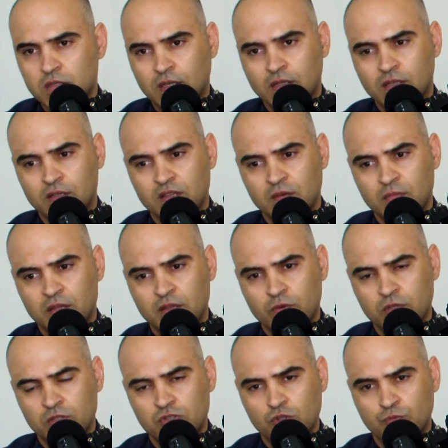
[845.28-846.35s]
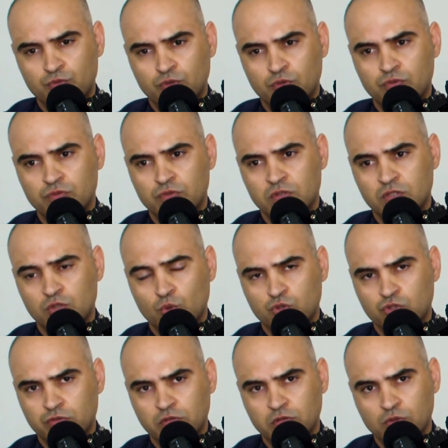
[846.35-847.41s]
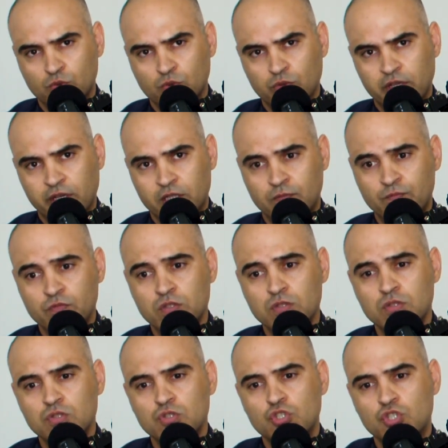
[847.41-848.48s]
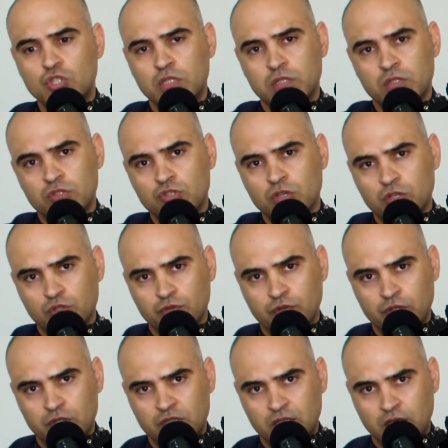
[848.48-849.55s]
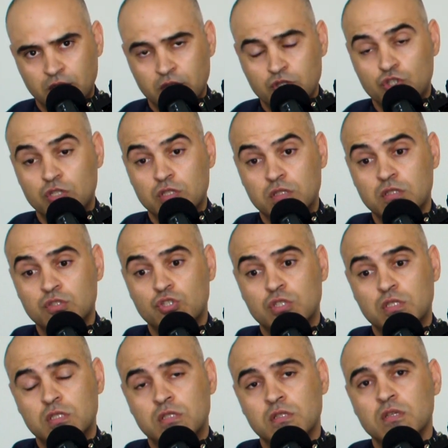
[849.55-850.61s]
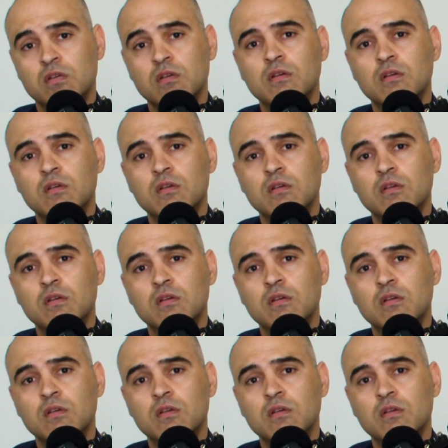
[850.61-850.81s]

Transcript: Suddenly, the mother wants to prove to the daughter in law that she's in charge of her son, she's, she's